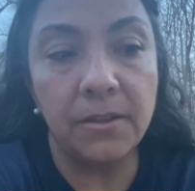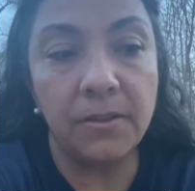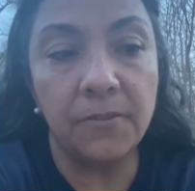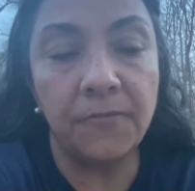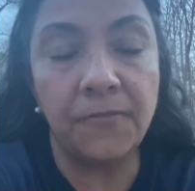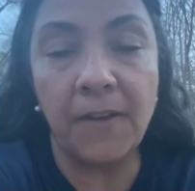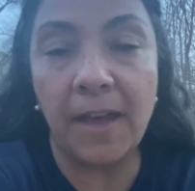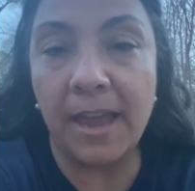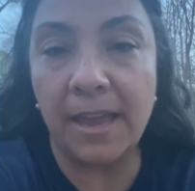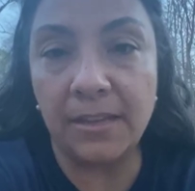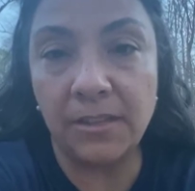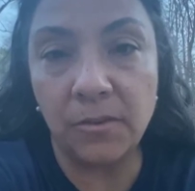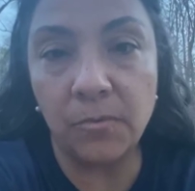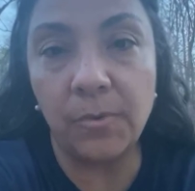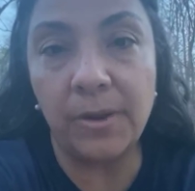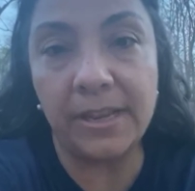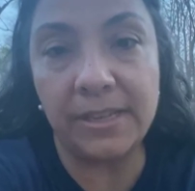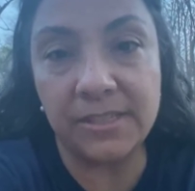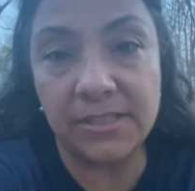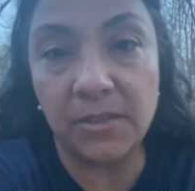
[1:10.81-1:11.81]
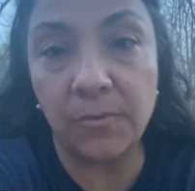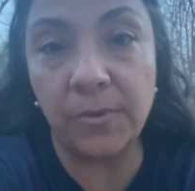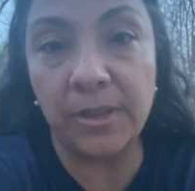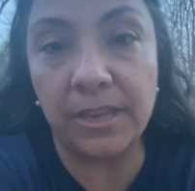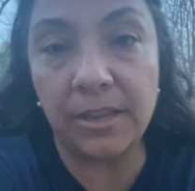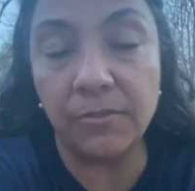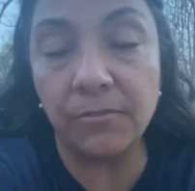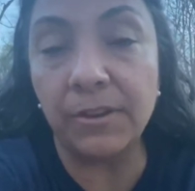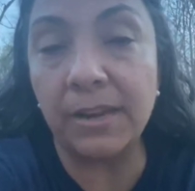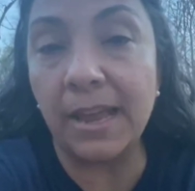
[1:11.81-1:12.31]
find the ways that we
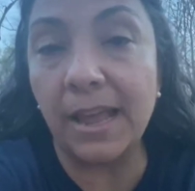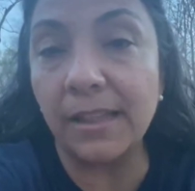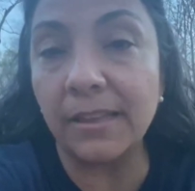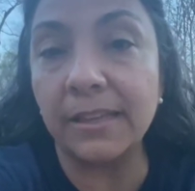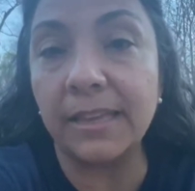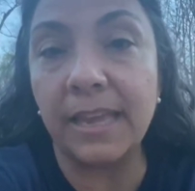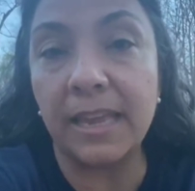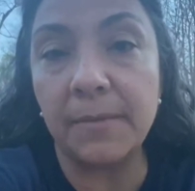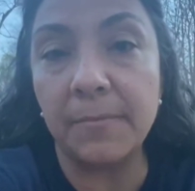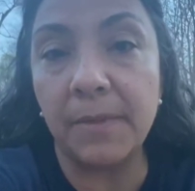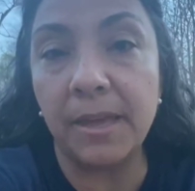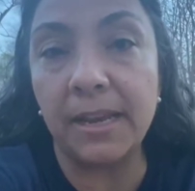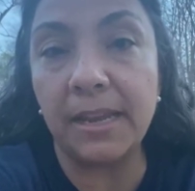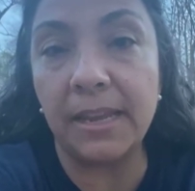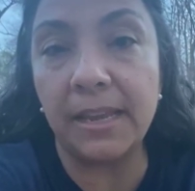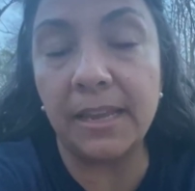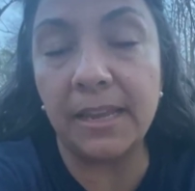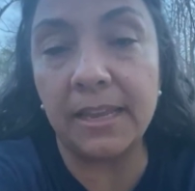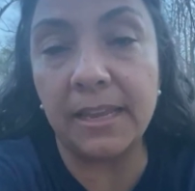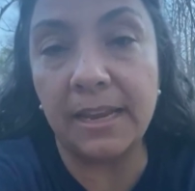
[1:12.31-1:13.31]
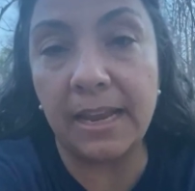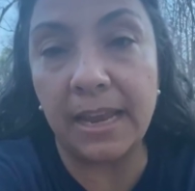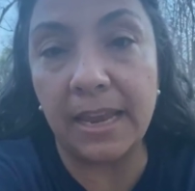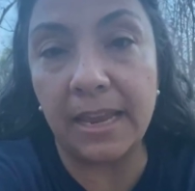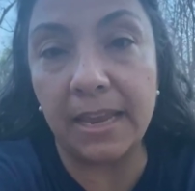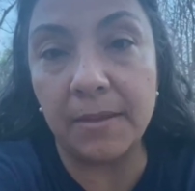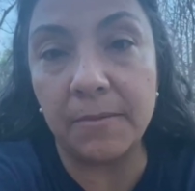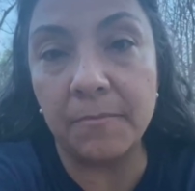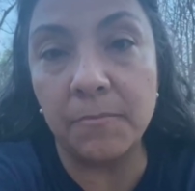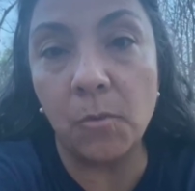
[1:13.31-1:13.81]
can reallocate money in
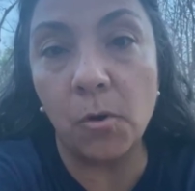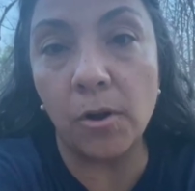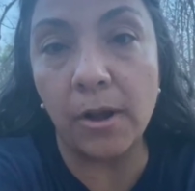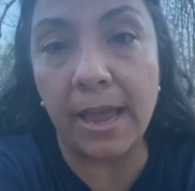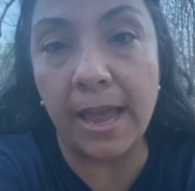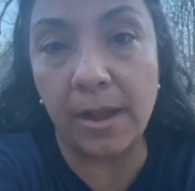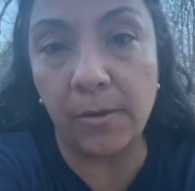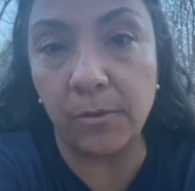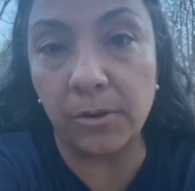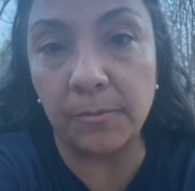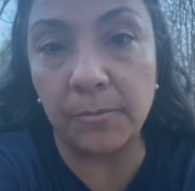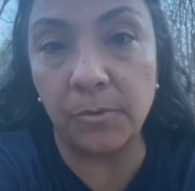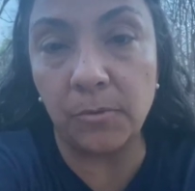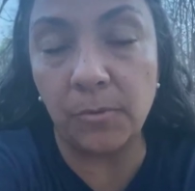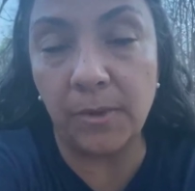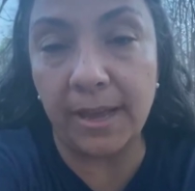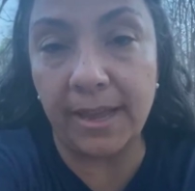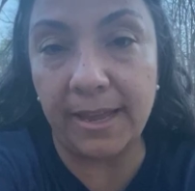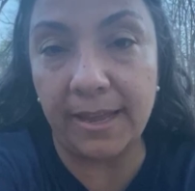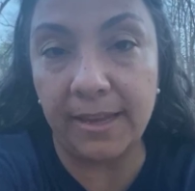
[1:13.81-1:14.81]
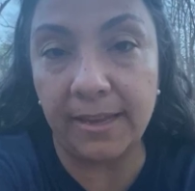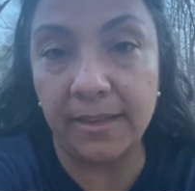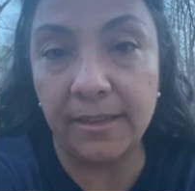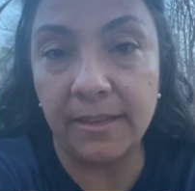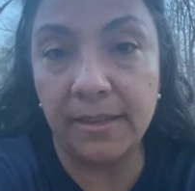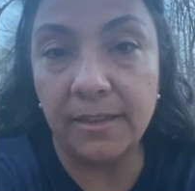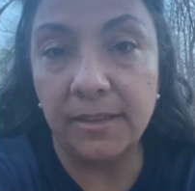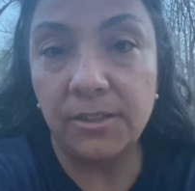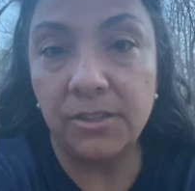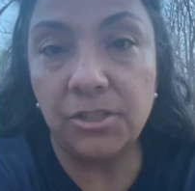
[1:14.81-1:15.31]
a more equitable way
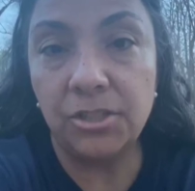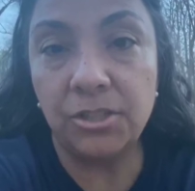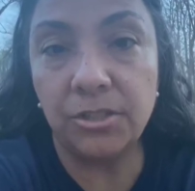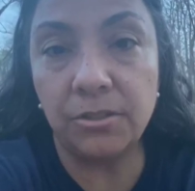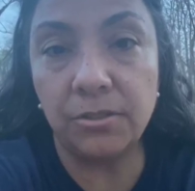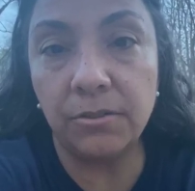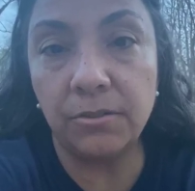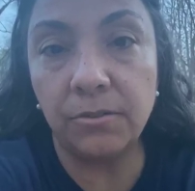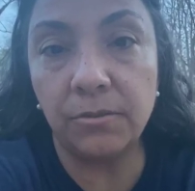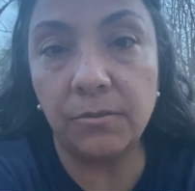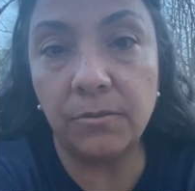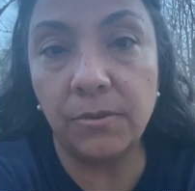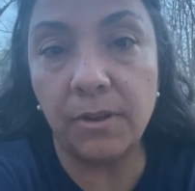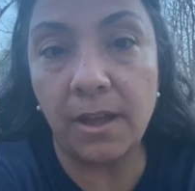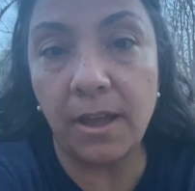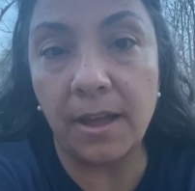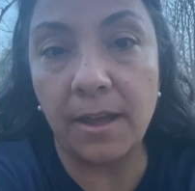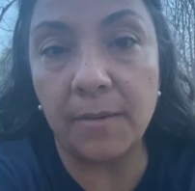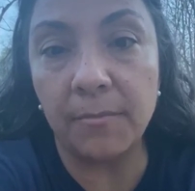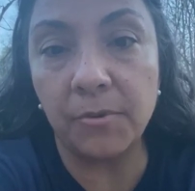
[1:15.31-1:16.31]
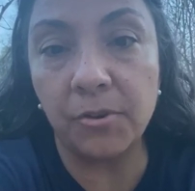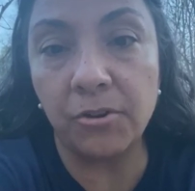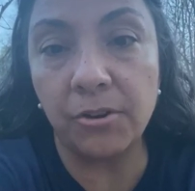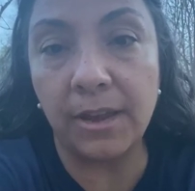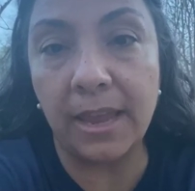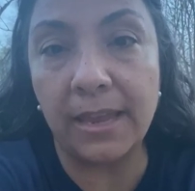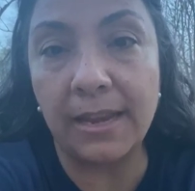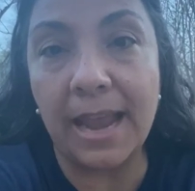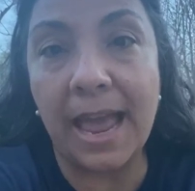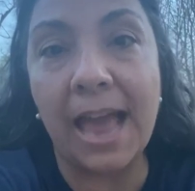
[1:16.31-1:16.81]
to
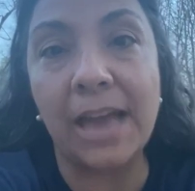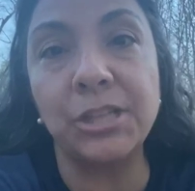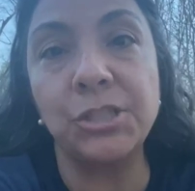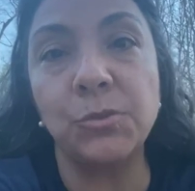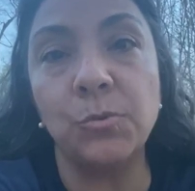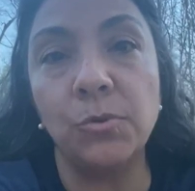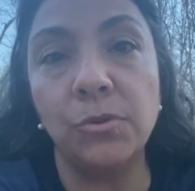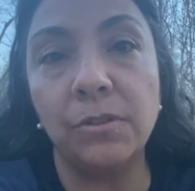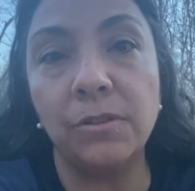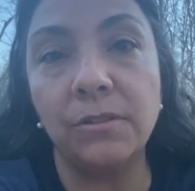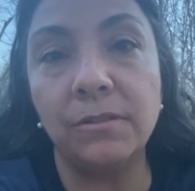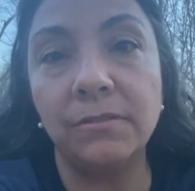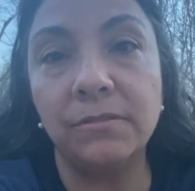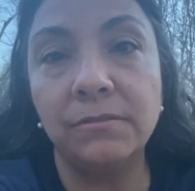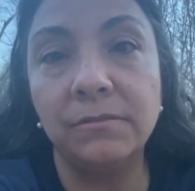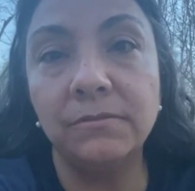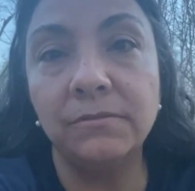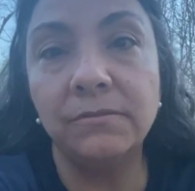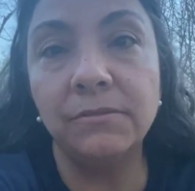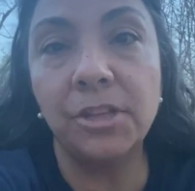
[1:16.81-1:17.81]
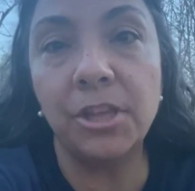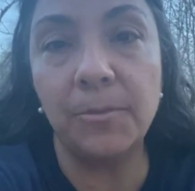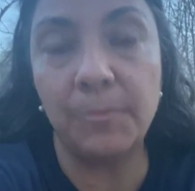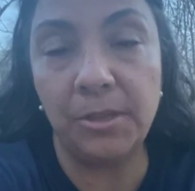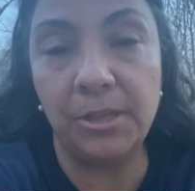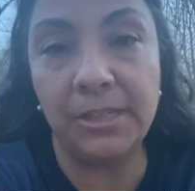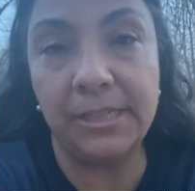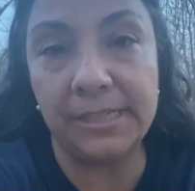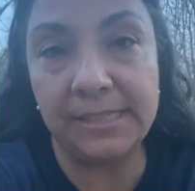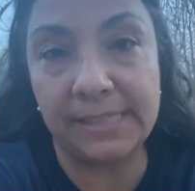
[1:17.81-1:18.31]
create actual
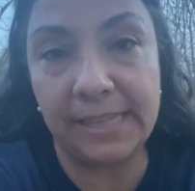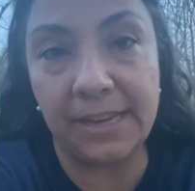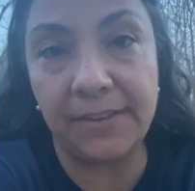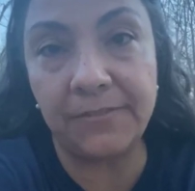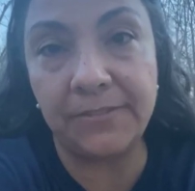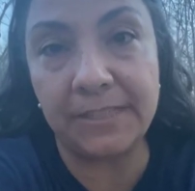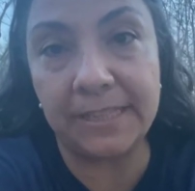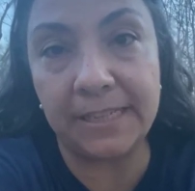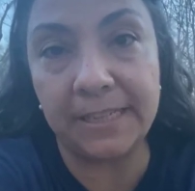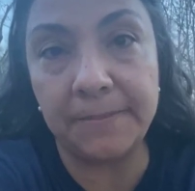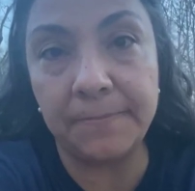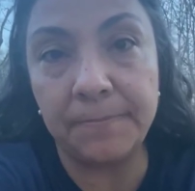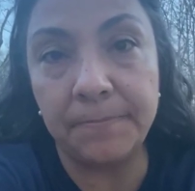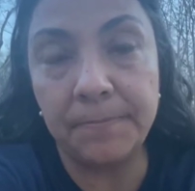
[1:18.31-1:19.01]
community safety.